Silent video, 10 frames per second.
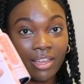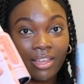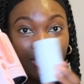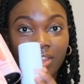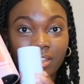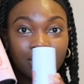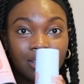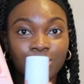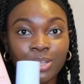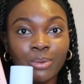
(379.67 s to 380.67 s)
and this.
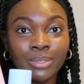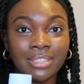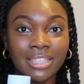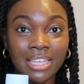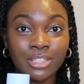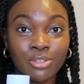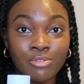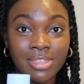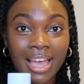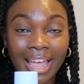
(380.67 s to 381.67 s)
So it was these
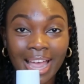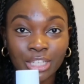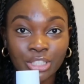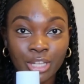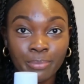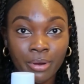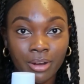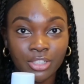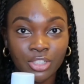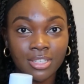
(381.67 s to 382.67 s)
three that I actually
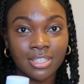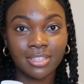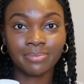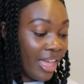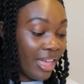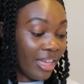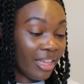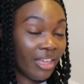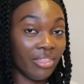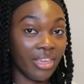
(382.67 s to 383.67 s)
purchased.
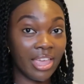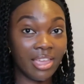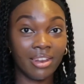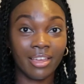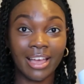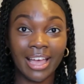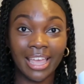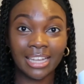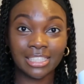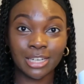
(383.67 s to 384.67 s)
And then I
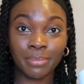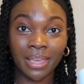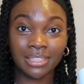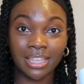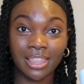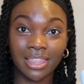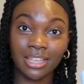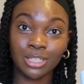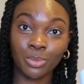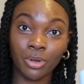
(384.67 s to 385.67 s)
ended up getting
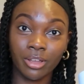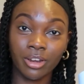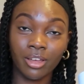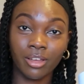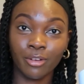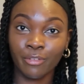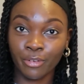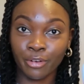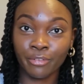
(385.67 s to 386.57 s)
this one for